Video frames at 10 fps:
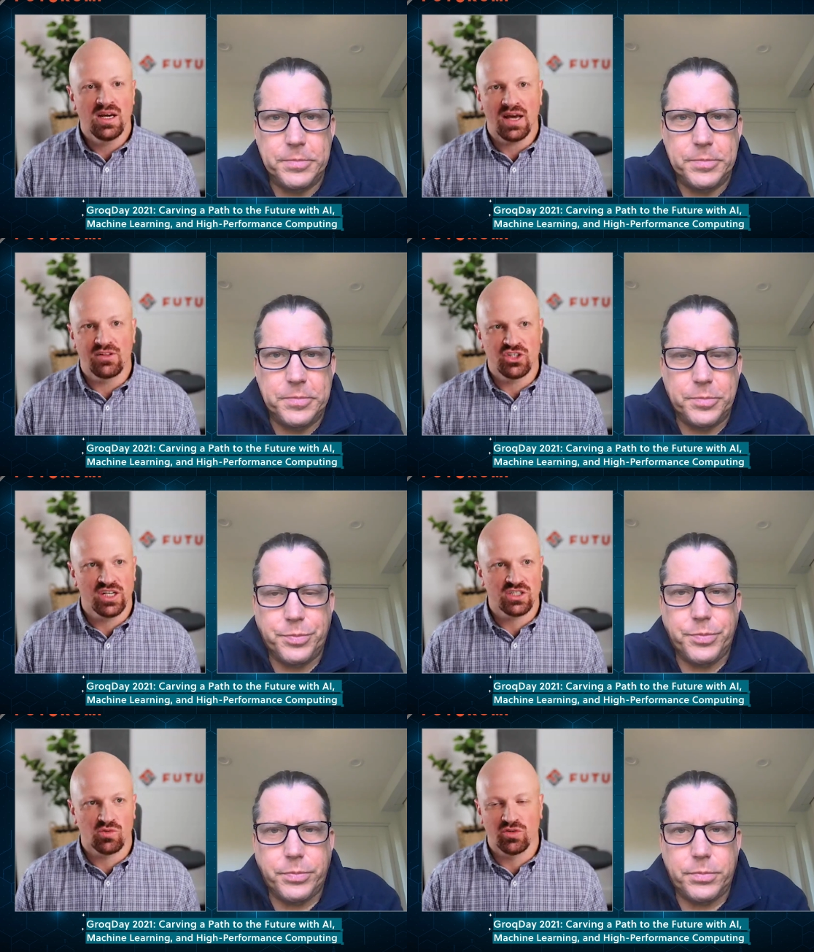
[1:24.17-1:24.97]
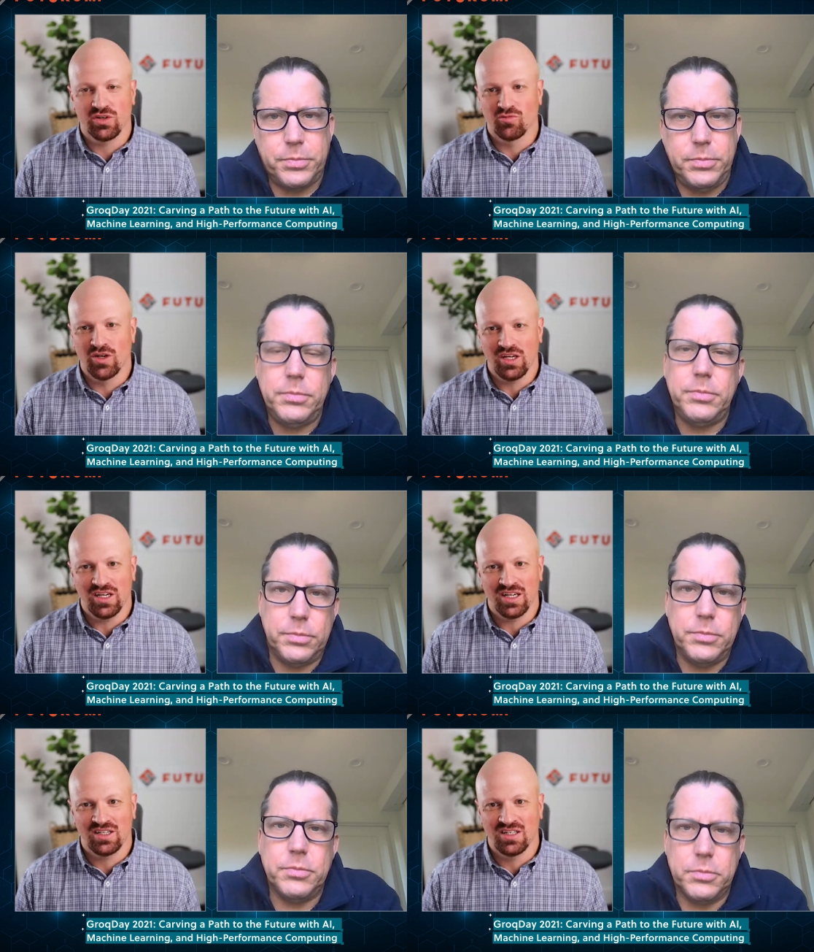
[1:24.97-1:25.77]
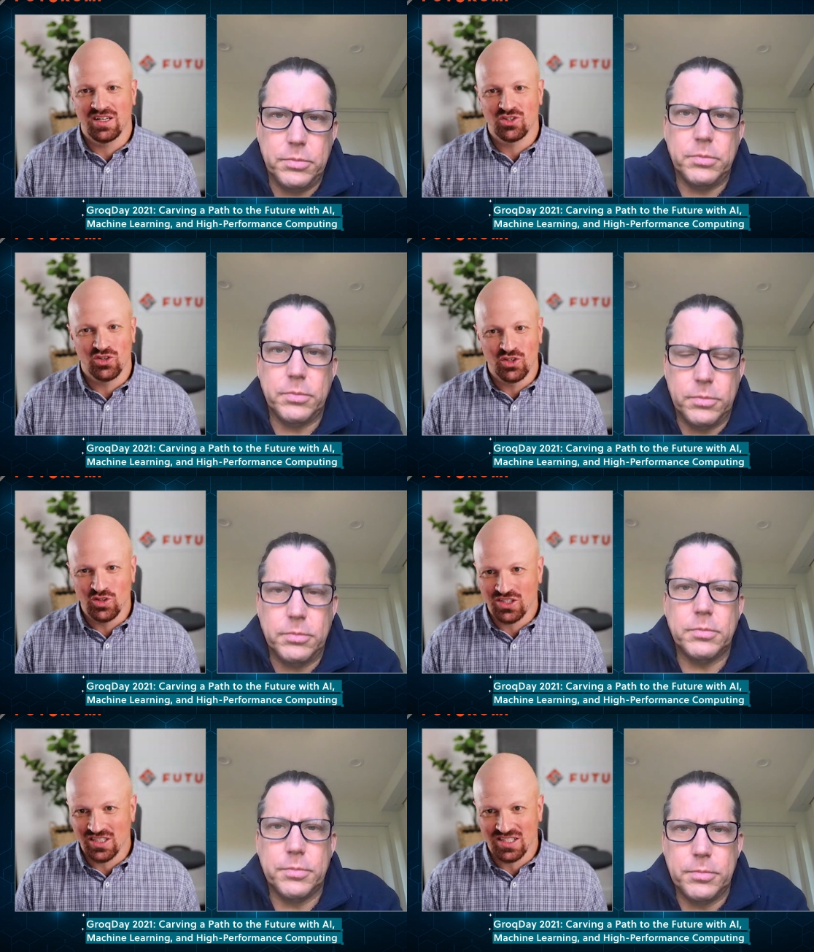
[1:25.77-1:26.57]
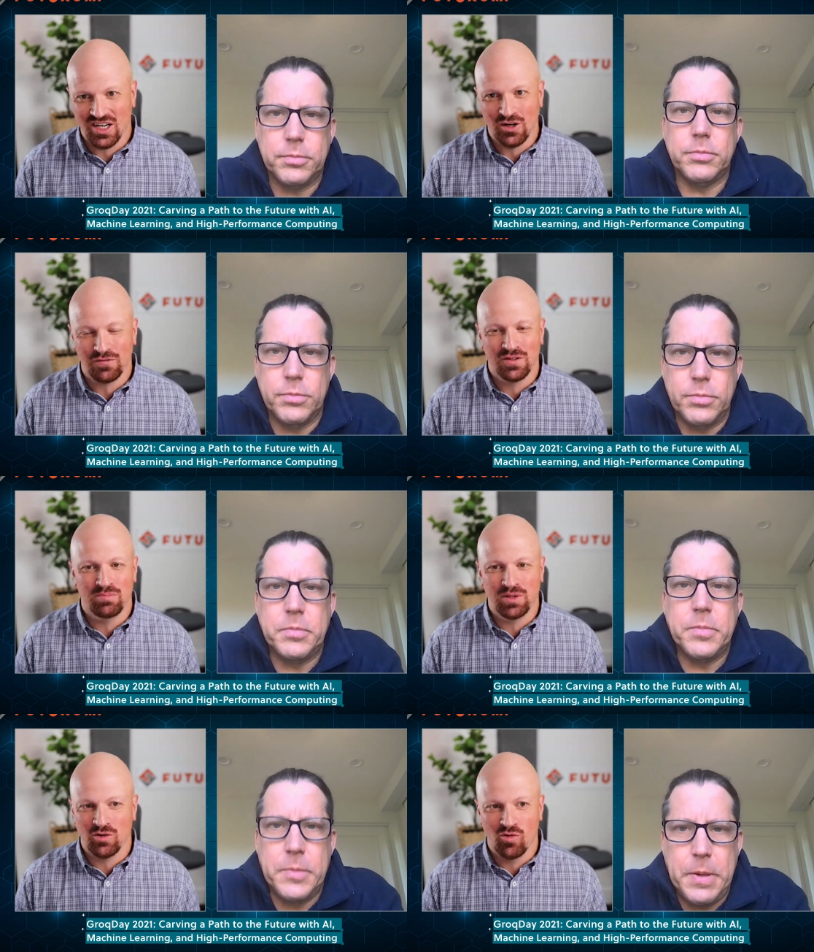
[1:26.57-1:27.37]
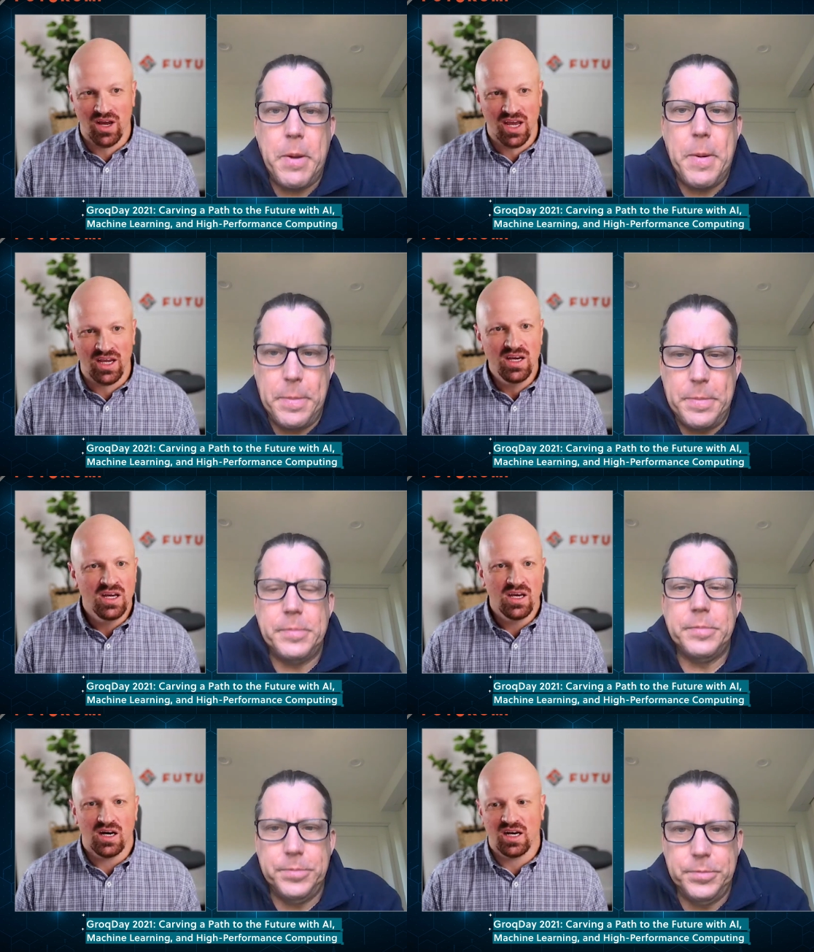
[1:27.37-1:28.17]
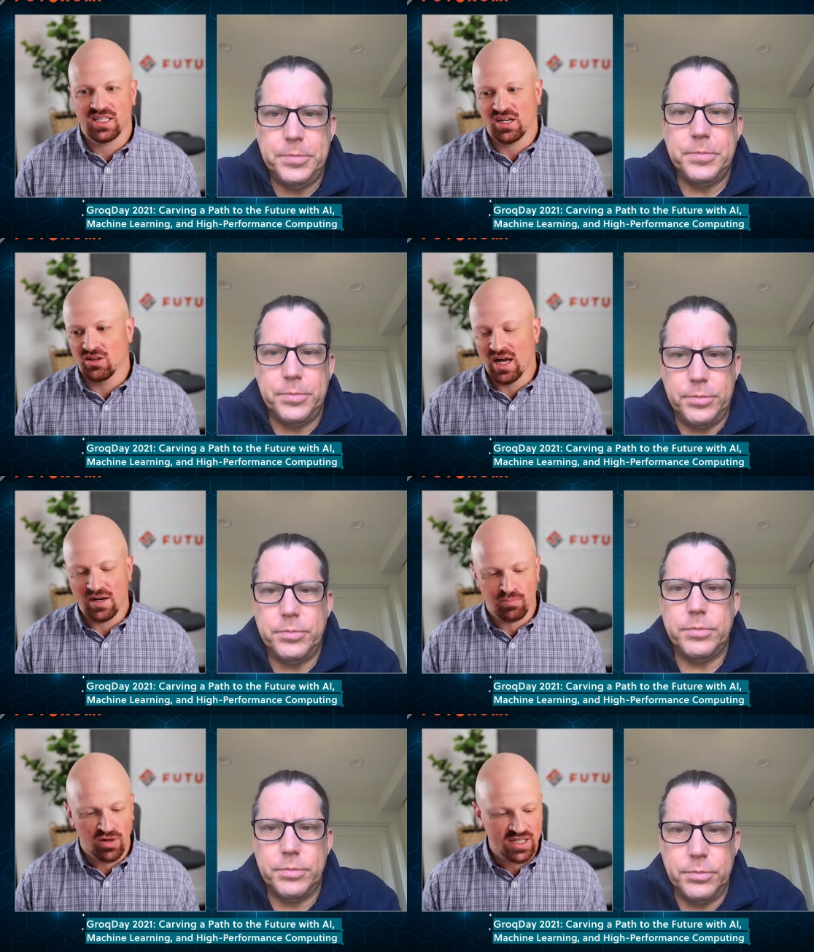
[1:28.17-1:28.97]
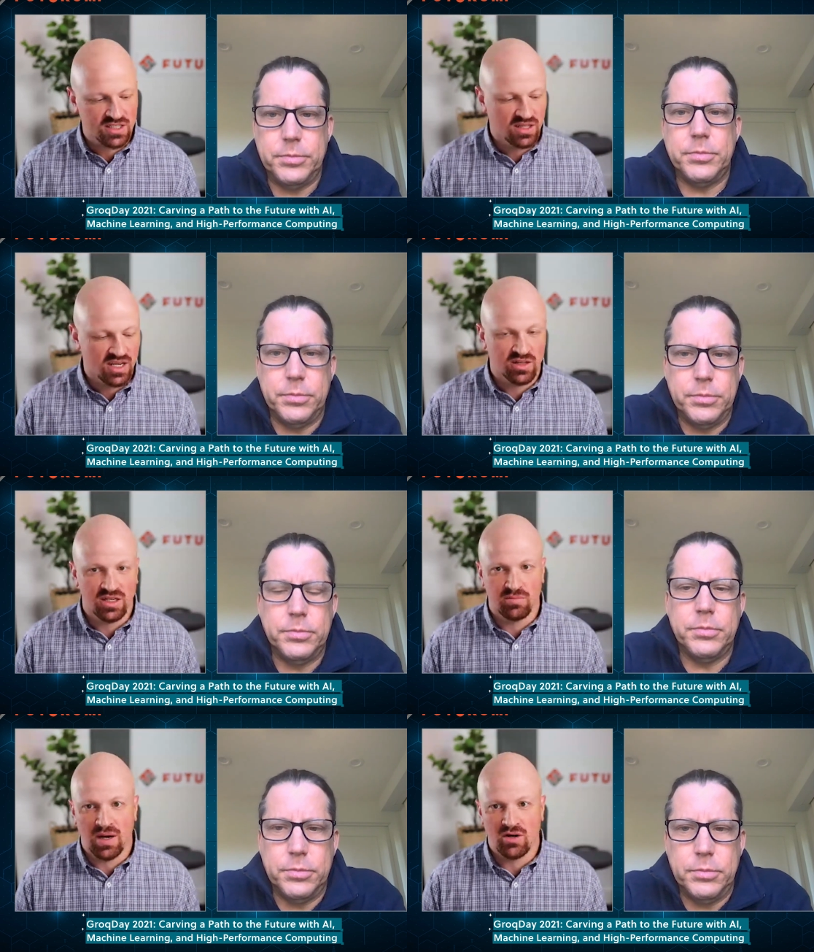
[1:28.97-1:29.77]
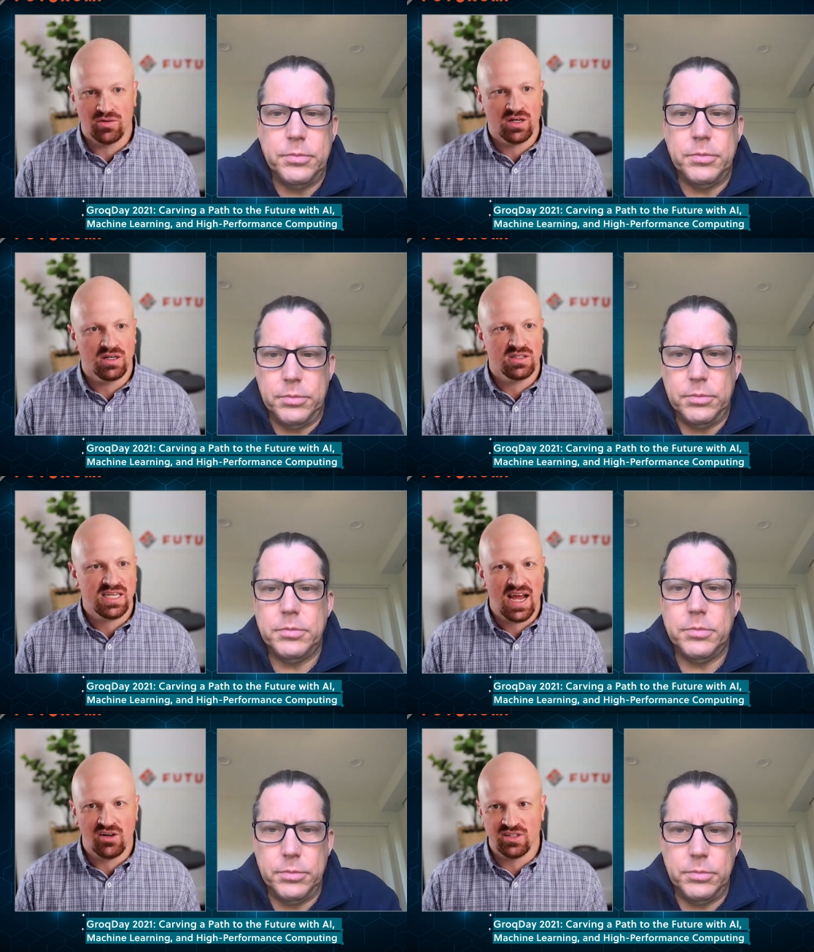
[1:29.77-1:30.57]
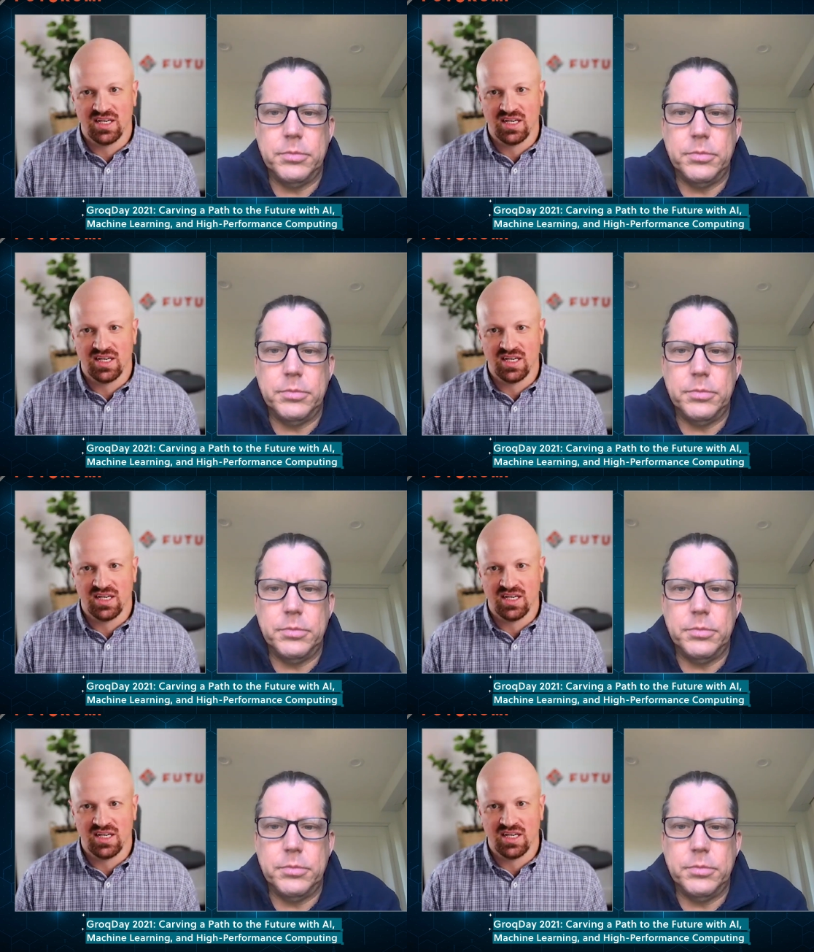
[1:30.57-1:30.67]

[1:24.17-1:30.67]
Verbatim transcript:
Speaker 1: had the chance to really reintroduce itself in a big way. Uh, has had a lot of press lately about uh, talent